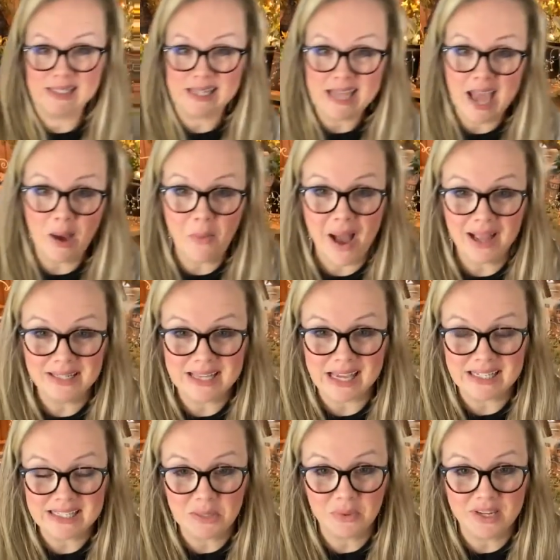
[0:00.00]
DIY
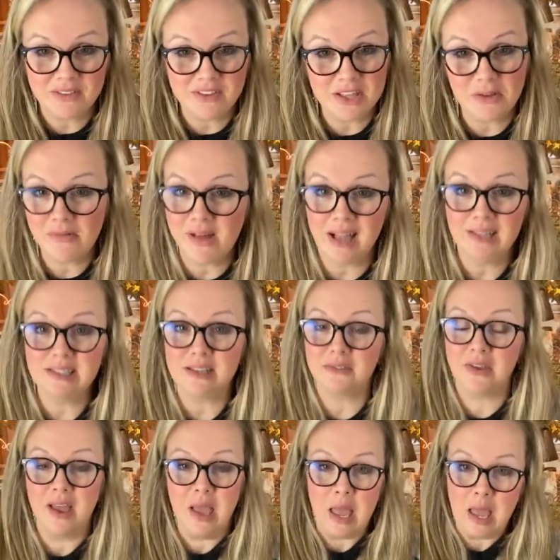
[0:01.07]
Day, so we're giving you lots
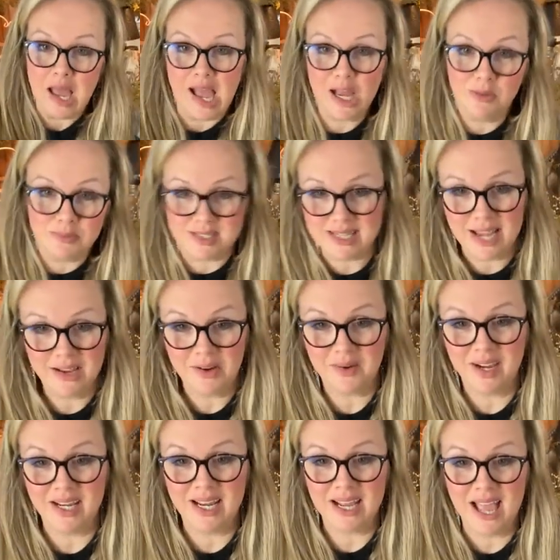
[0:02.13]
of home
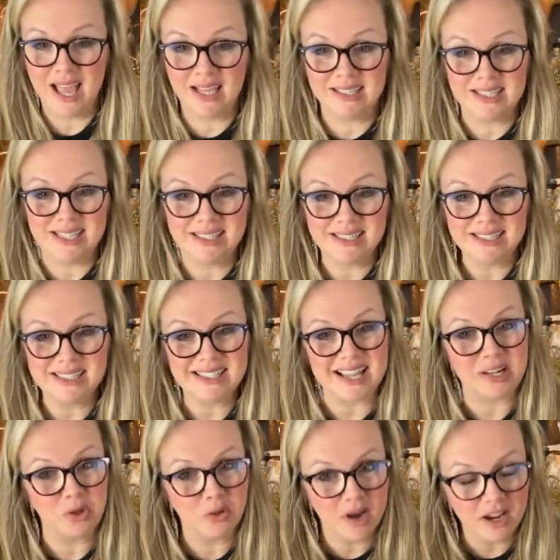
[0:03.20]
decorating ideas
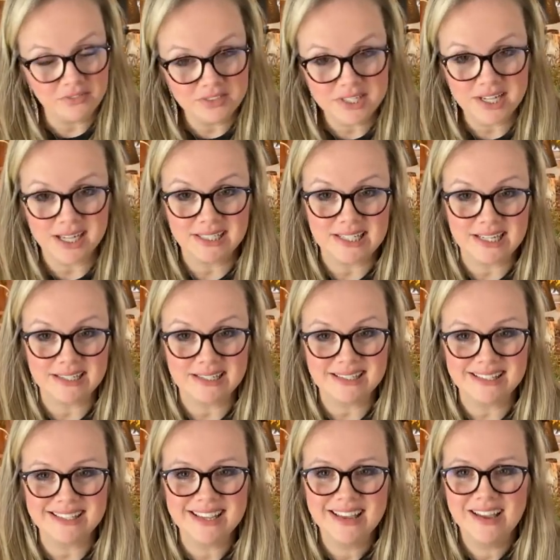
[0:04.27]
and crafting ideas,
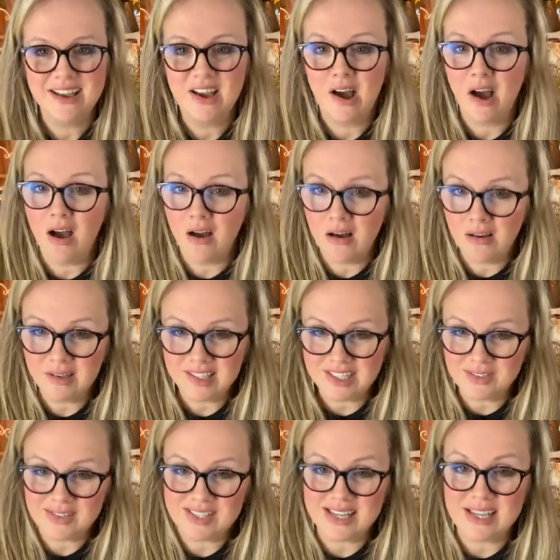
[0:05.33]
all
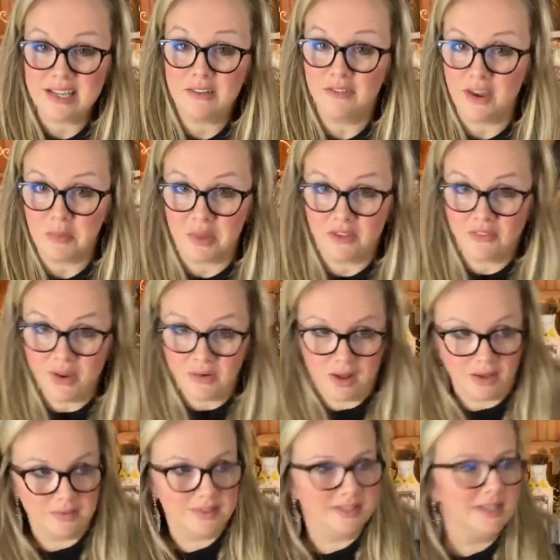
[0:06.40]
using family
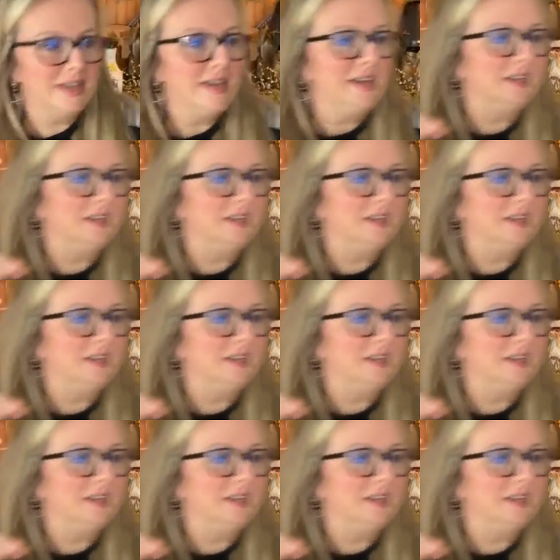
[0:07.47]
photos.